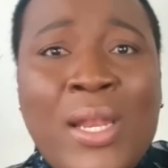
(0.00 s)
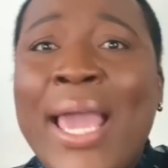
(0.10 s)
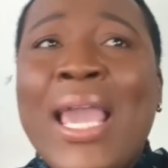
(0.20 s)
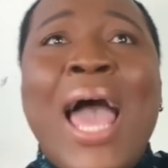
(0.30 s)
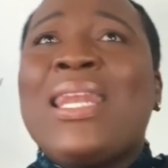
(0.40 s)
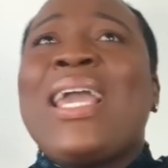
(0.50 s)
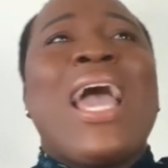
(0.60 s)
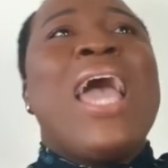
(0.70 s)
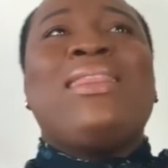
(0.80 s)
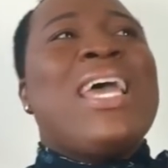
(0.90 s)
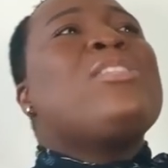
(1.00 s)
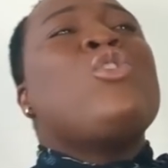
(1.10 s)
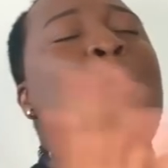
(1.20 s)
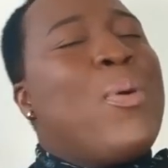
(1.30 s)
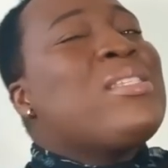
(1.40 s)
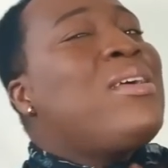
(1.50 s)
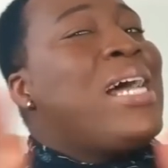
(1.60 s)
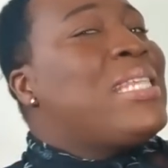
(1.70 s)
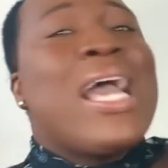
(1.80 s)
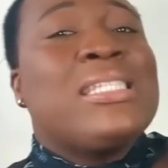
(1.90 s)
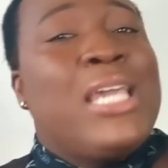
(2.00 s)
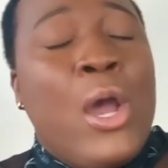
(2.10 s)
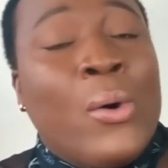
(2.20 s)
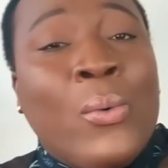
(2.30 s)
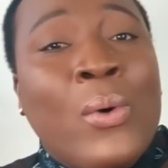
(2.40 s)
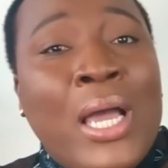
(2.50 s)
Like, there's no personal attacks here.